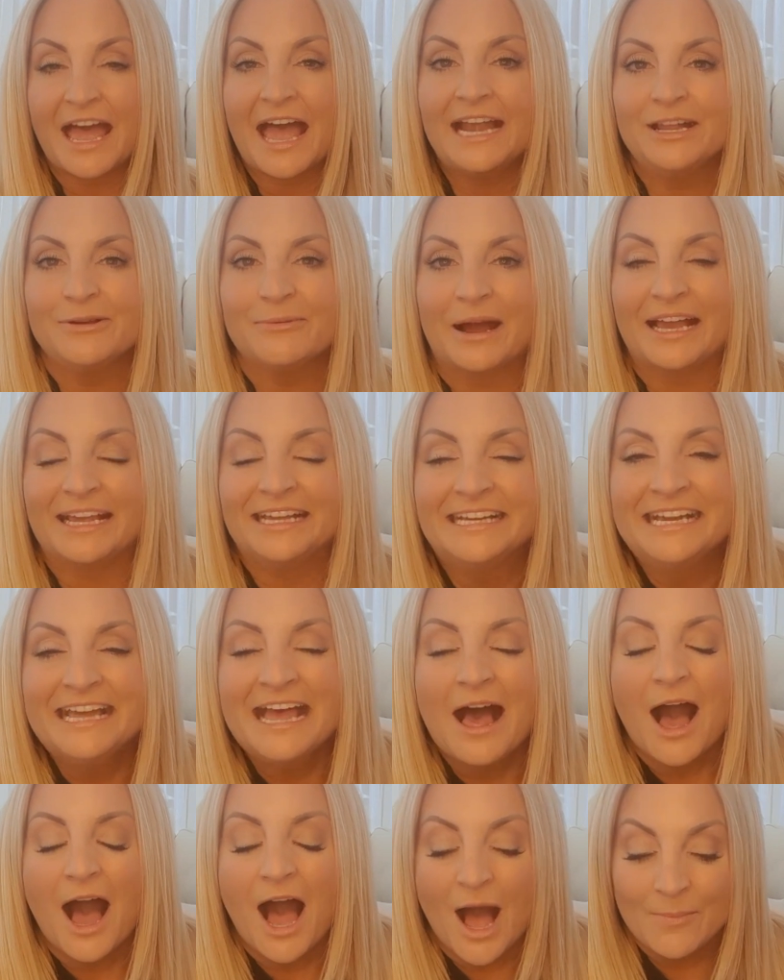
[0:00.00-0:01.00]
Anyway,
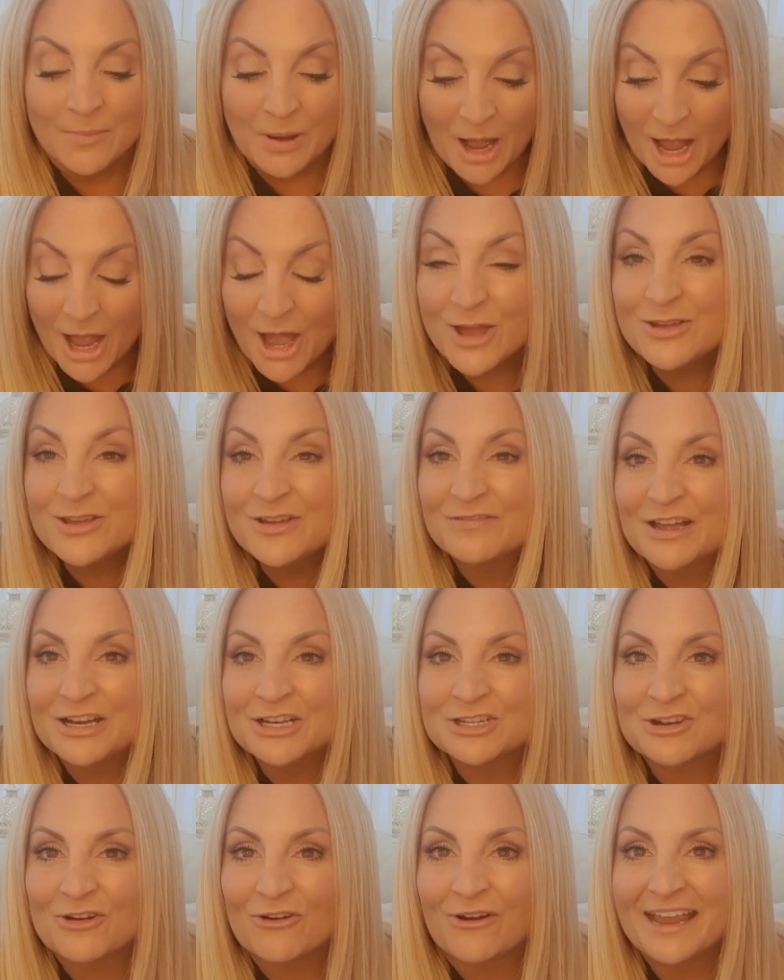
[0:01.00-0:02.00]
I hope you've
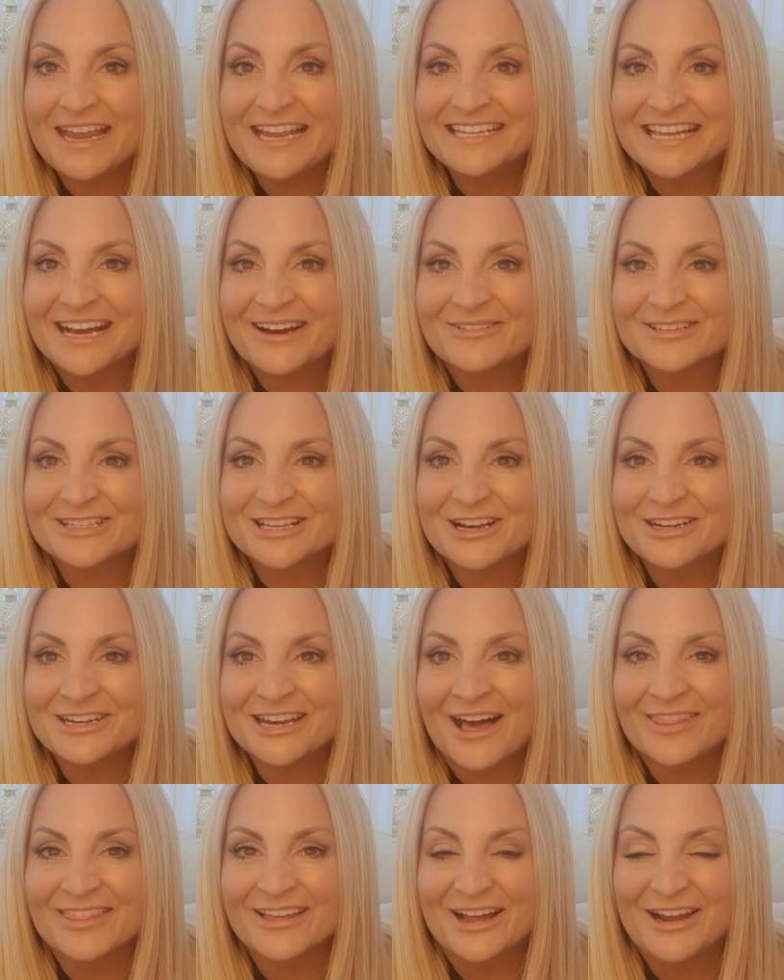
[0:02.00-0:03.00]
enjoyed. That was
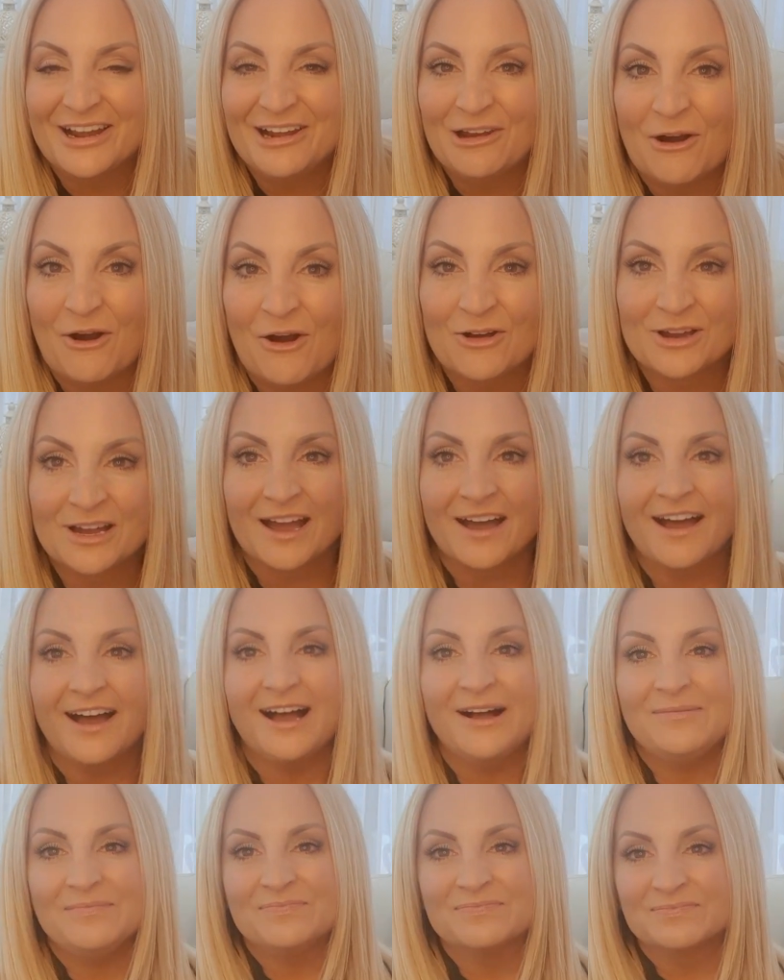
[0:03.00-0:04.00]
another long
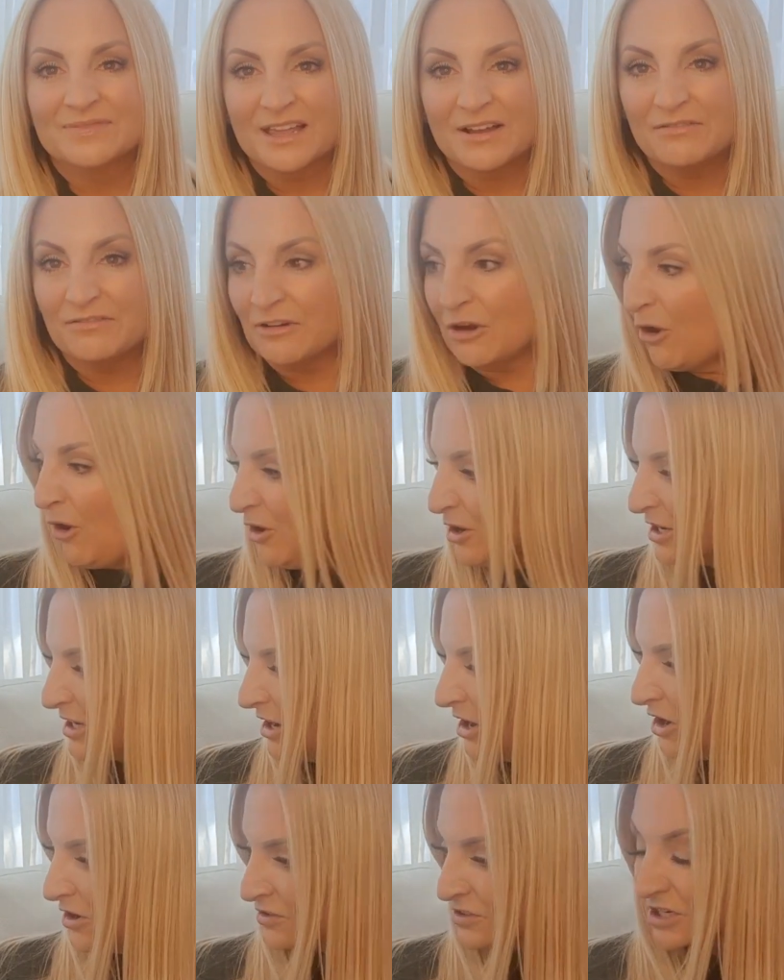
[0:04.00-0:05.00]
vlog
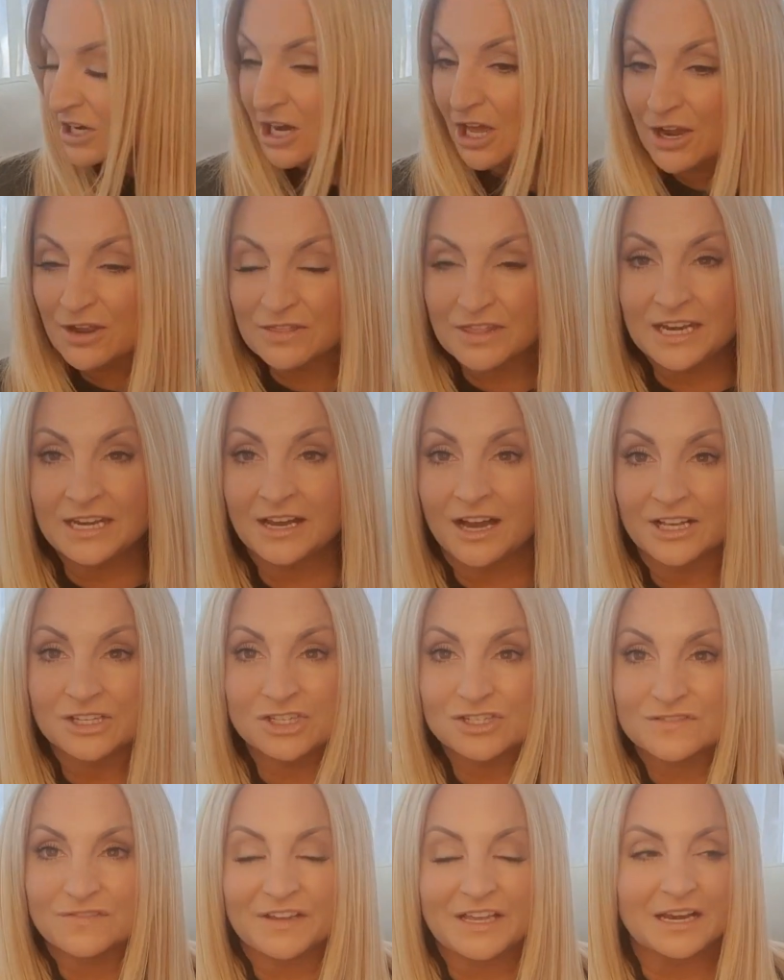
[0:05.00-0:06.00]
on clothing. I
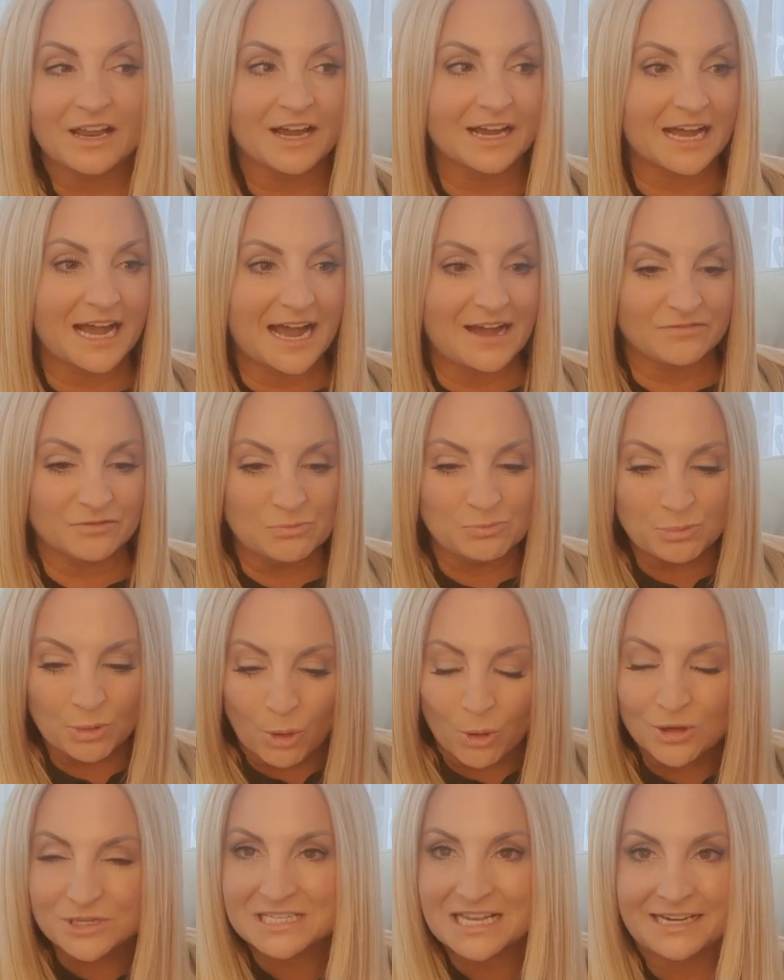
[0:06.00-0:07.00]
just feel like I haven't
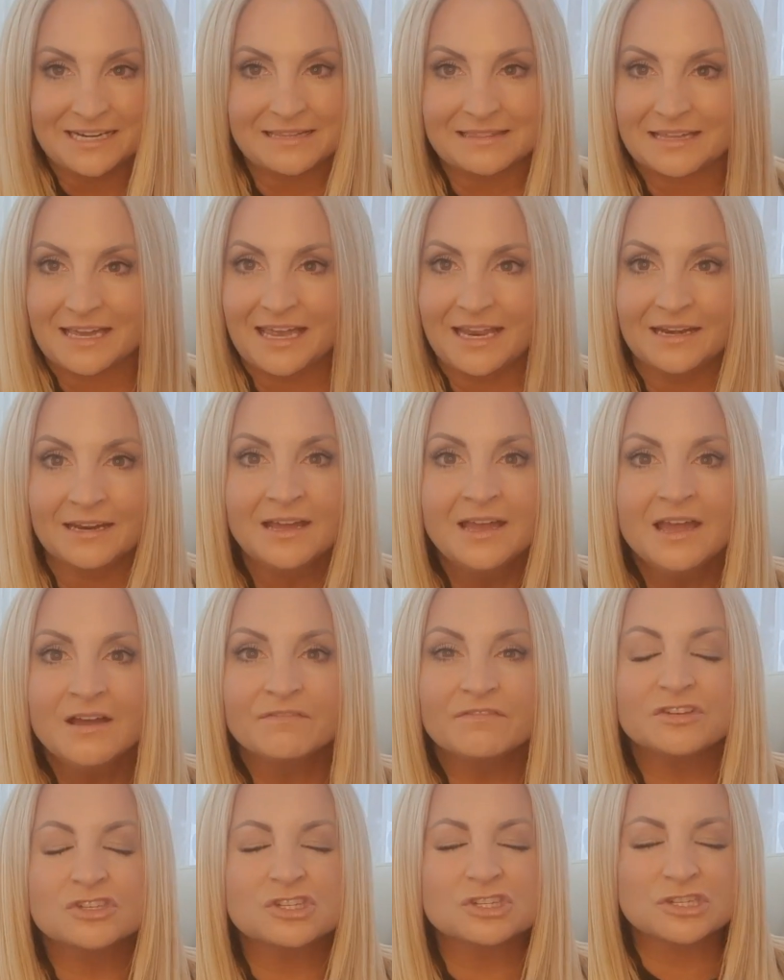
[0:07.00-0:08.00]
bought anything
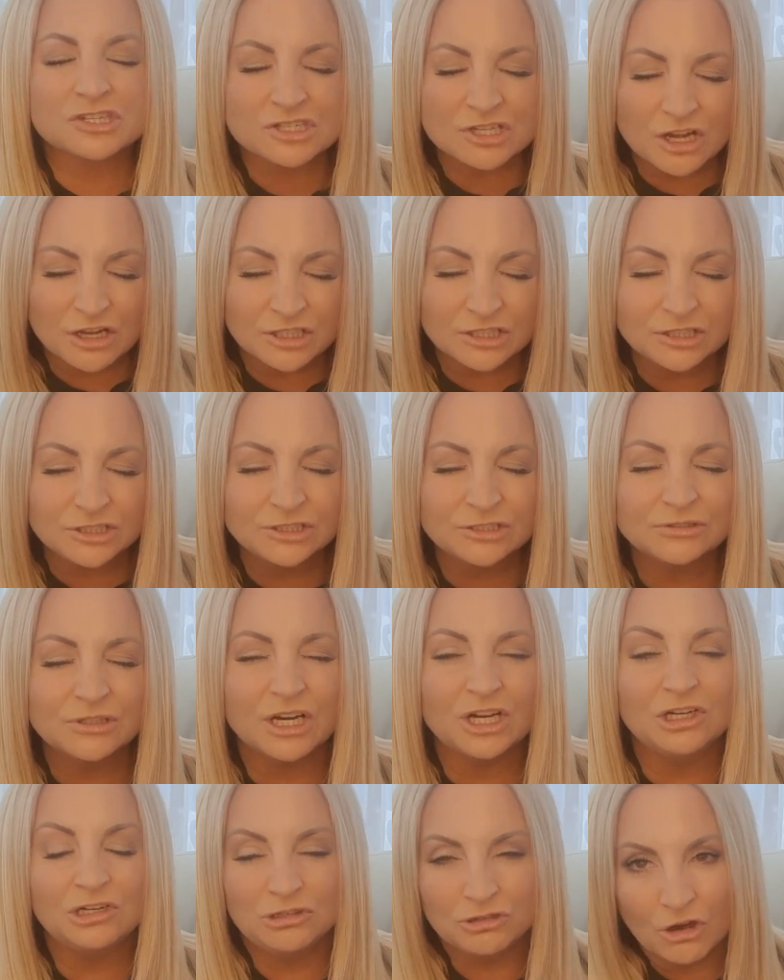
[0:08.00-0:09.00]
for so
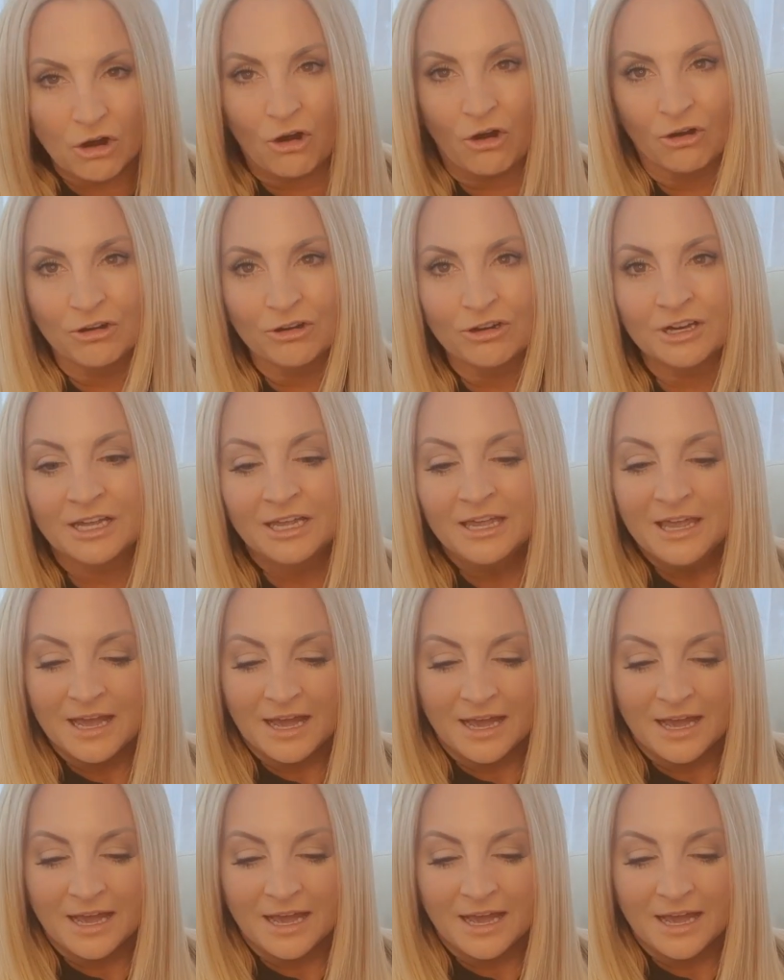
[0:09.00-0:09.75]
long.